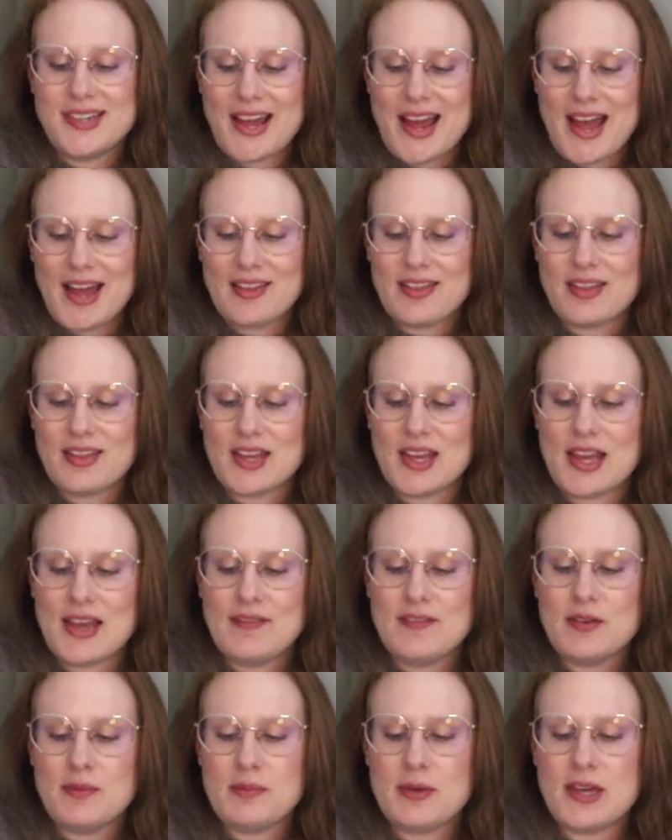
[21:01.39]
death,
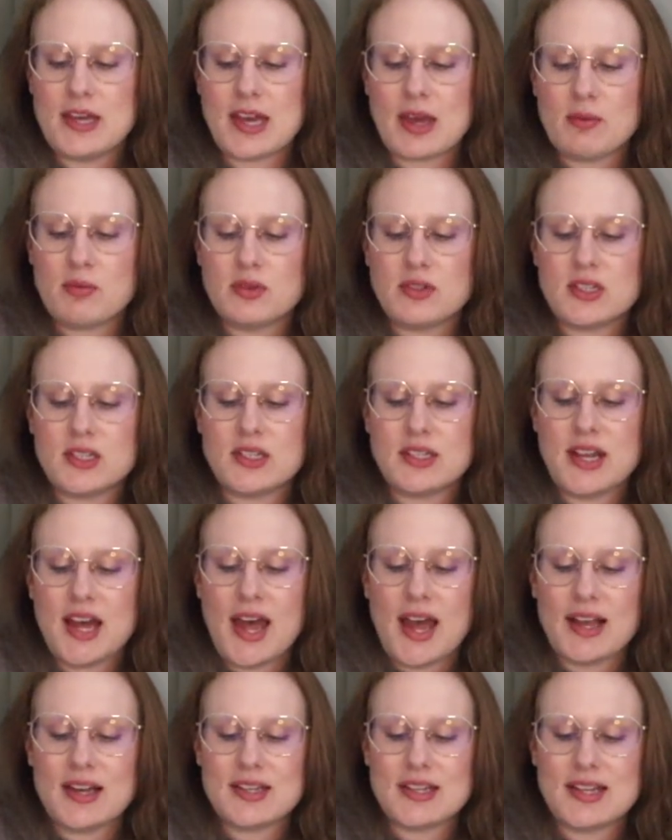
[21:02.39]
even being able to
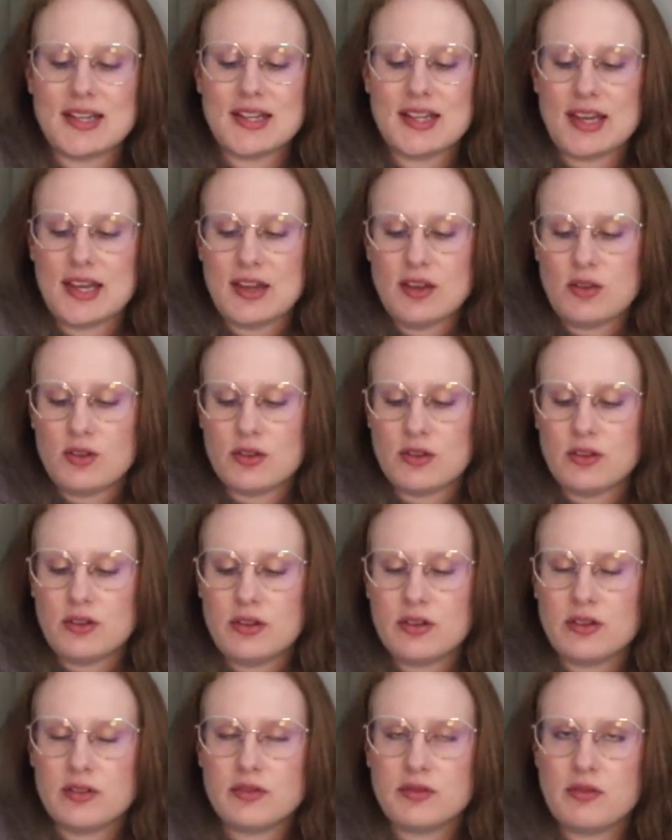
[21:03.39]
detect and
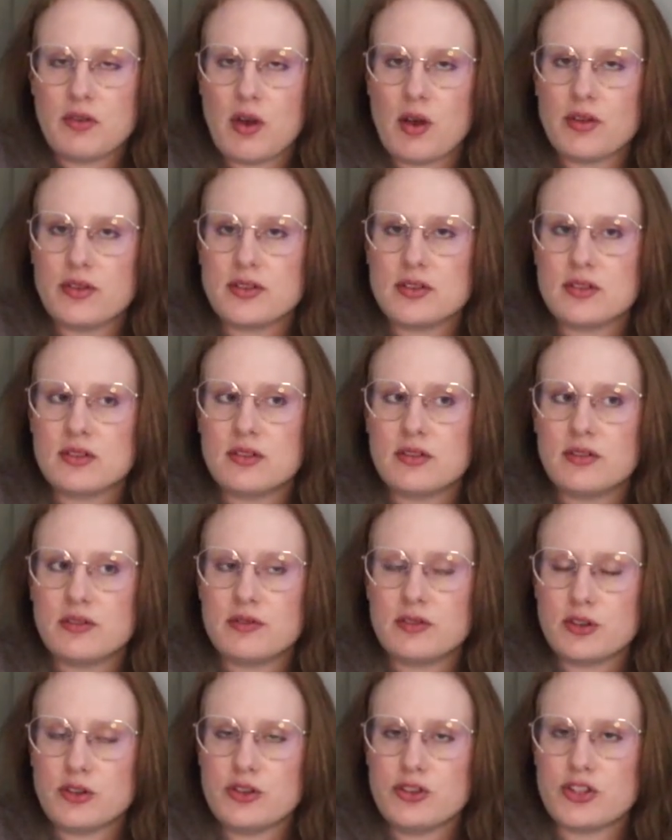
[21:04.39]
kill false
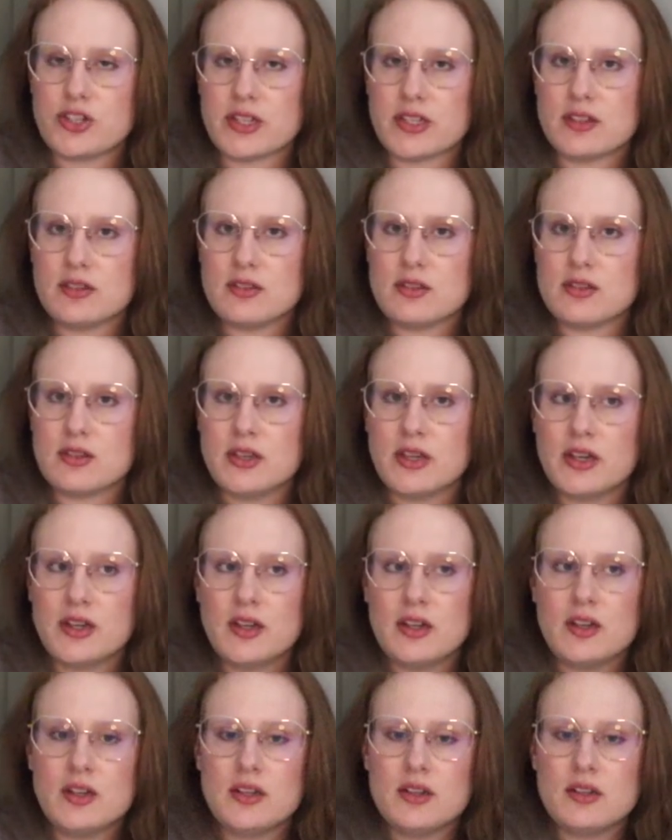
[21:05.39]
virgins.
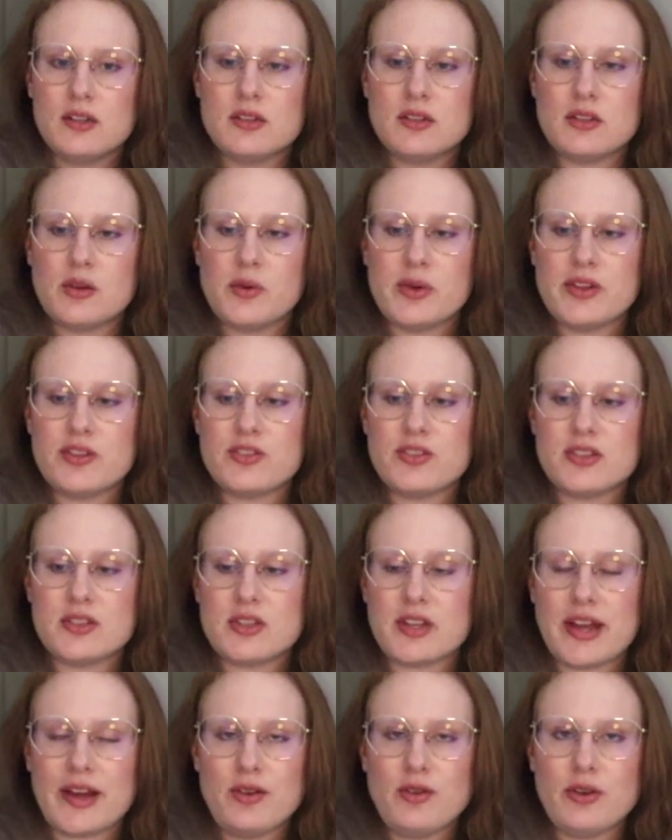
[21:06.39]
So it's
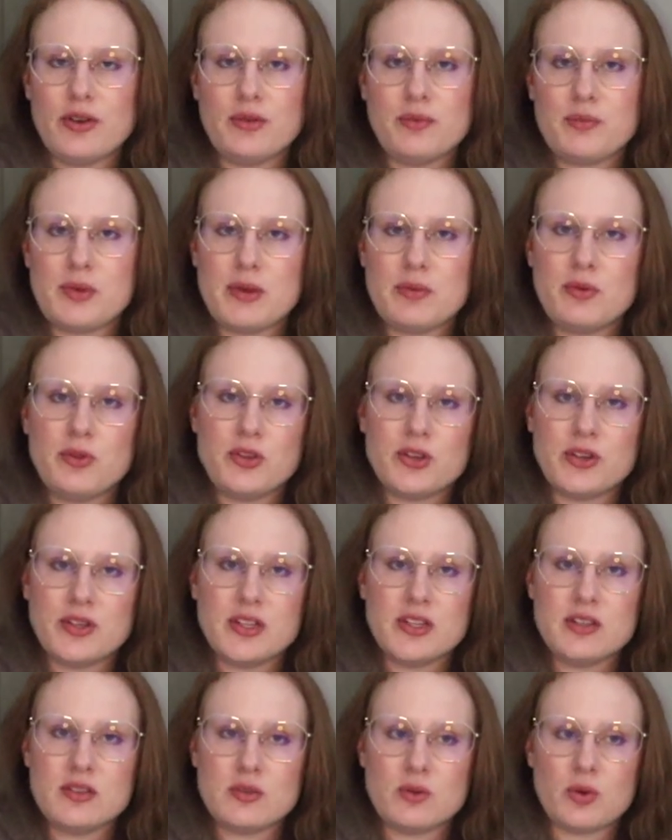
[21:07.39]
just, I don't know, people took
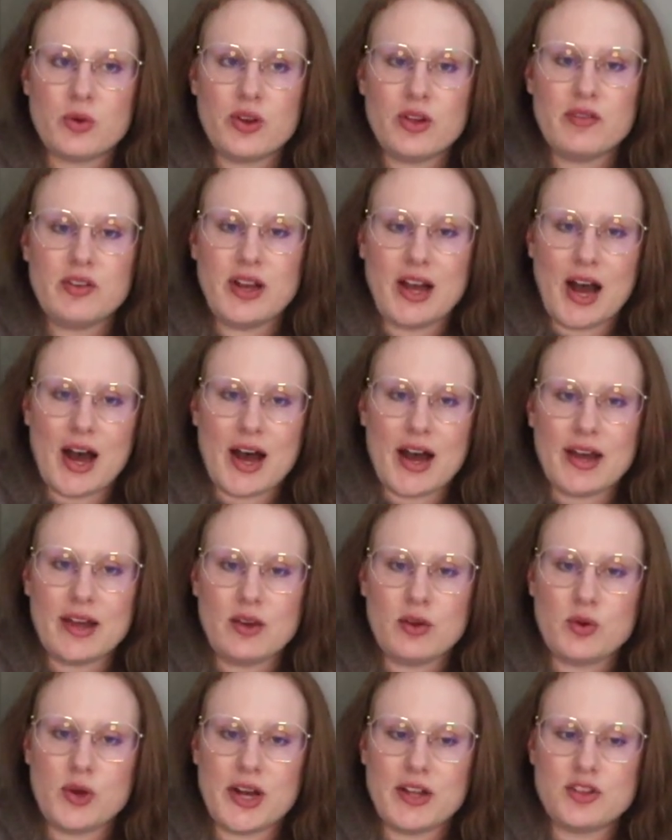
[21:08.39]
this story of a guy
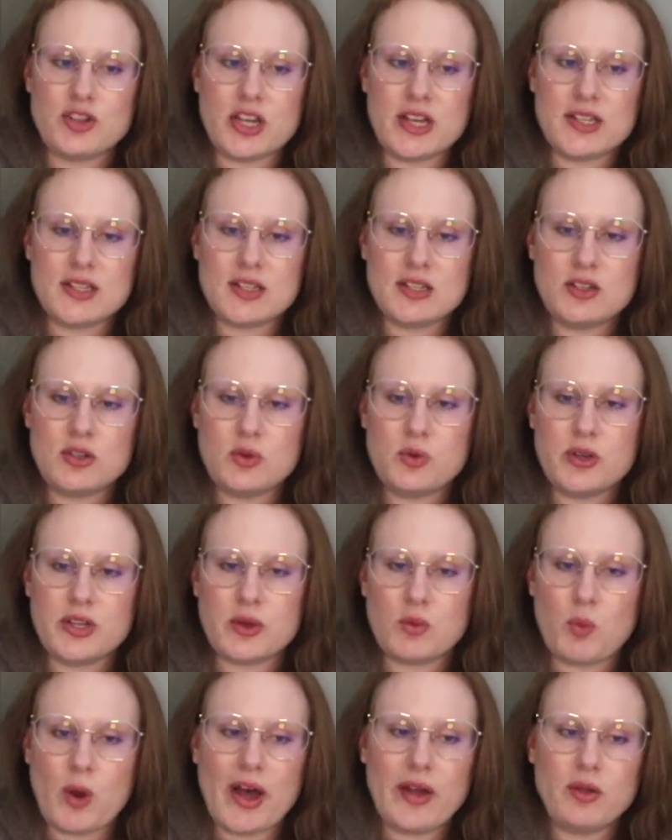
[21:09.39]
who got chased into a
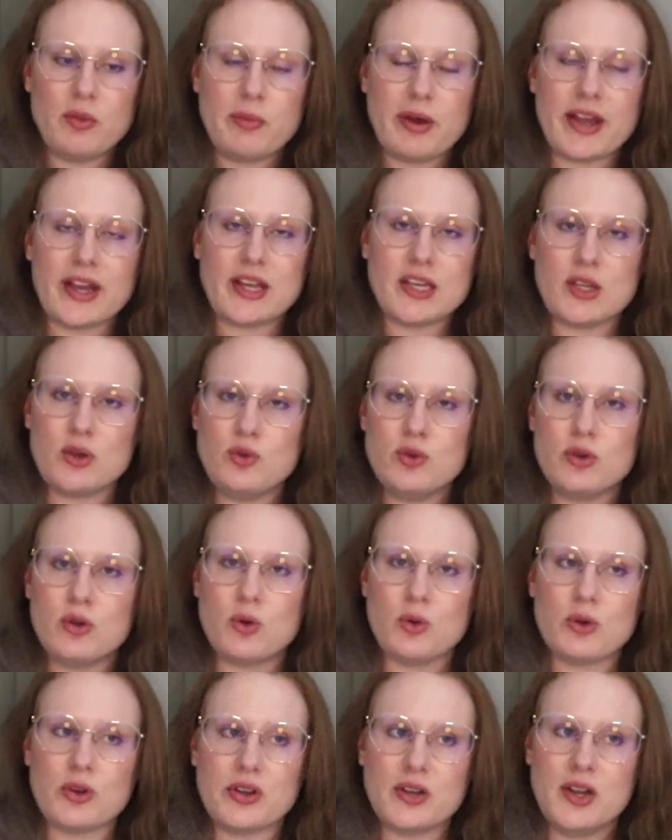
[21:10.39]
well by a
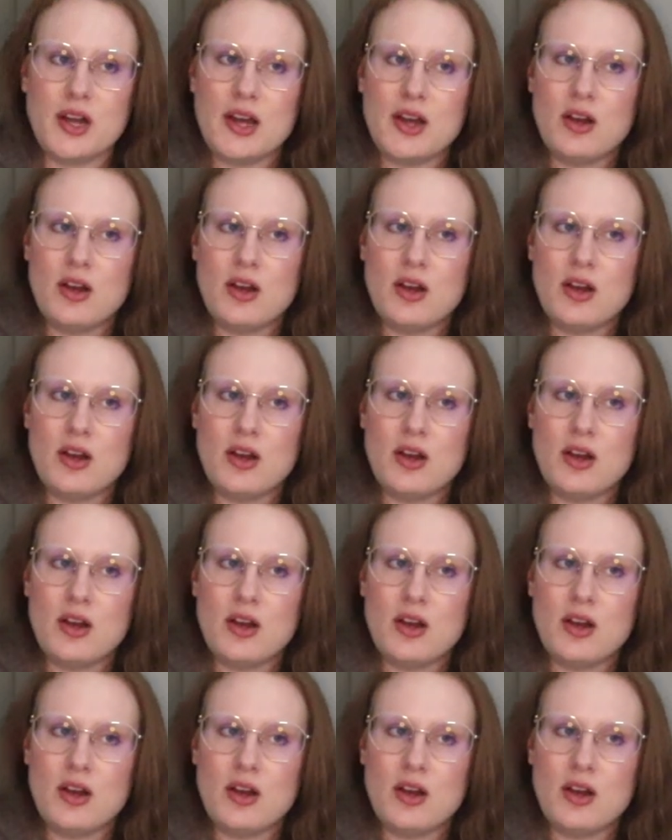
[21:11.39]
unicorn,